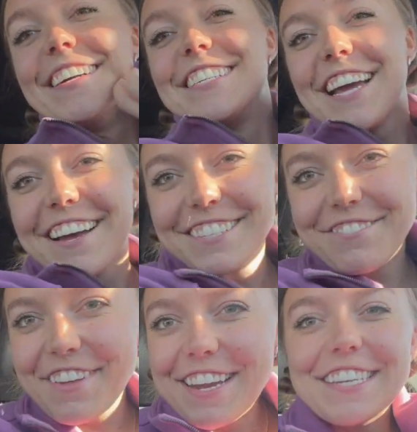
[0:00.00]
just
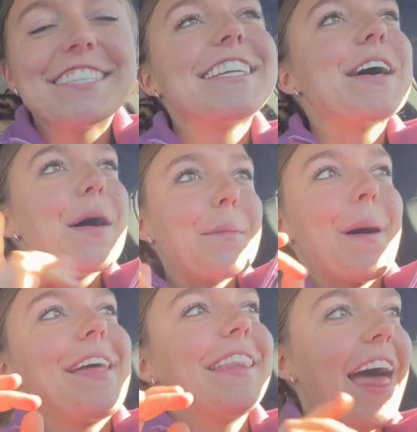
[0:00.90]
finished
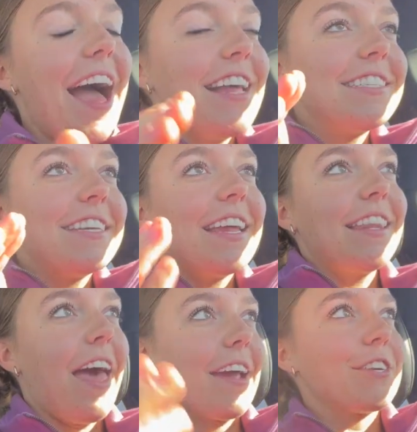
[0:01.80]
my last
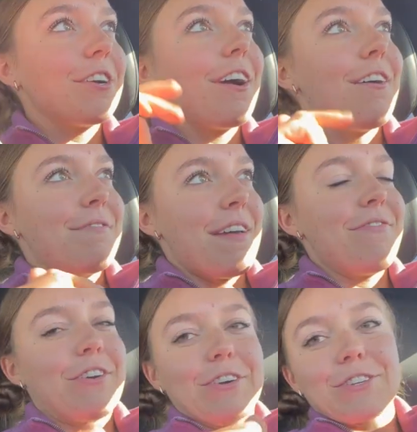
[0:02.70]
lecture of my
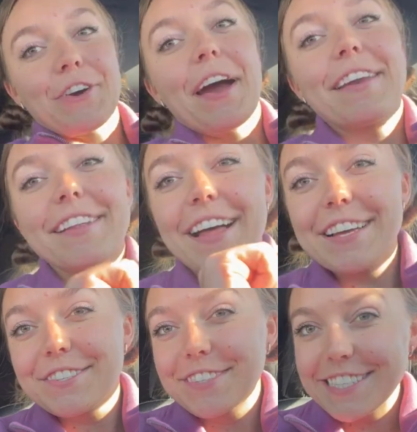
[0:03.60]
first grad
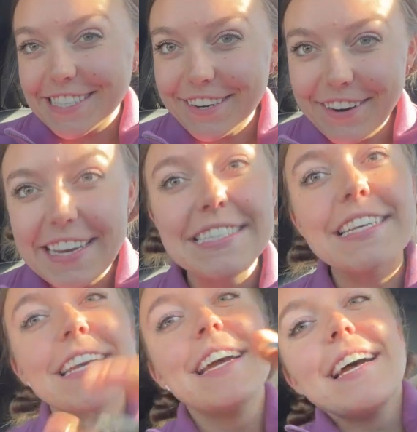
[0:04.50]
class, which is
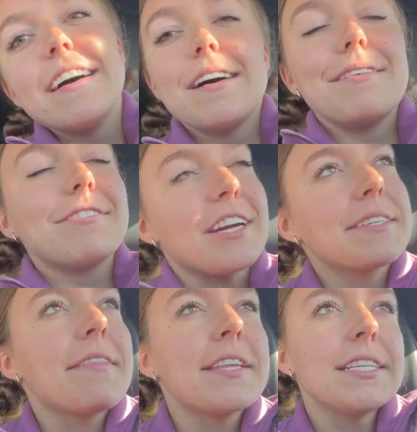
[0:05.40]
crazy. I've talked
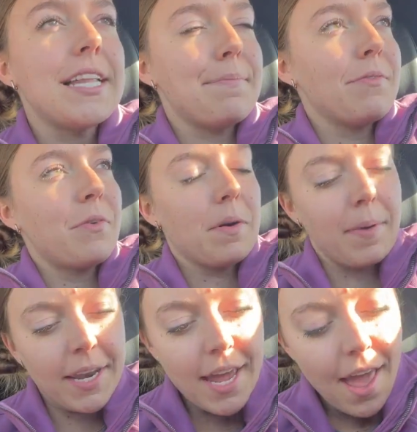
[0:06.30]
about this a lot before,
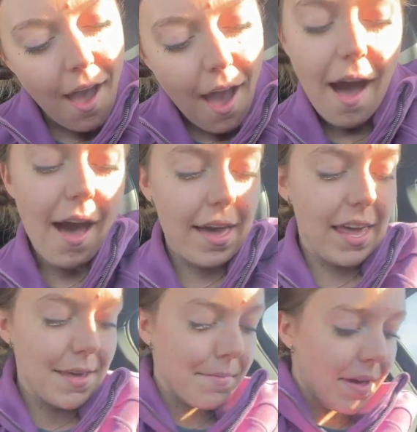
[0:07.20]
but
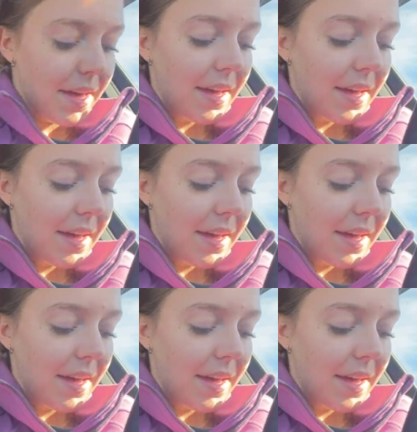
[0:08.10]
I'm